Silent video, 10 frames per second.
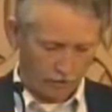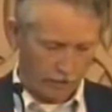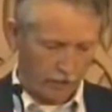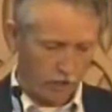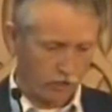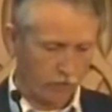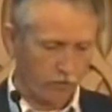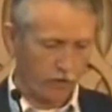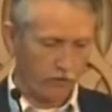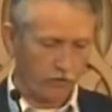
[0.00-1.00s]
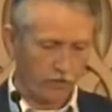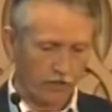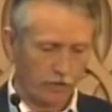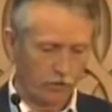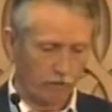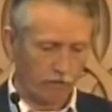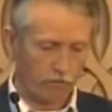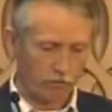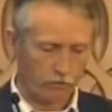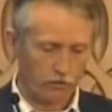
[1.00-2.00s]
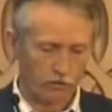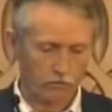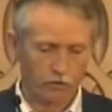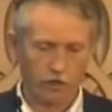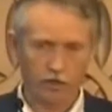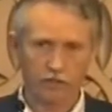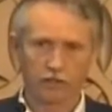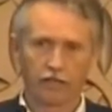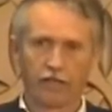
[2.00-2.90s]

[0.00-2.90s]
It can also be used to heat swimming pools and spas,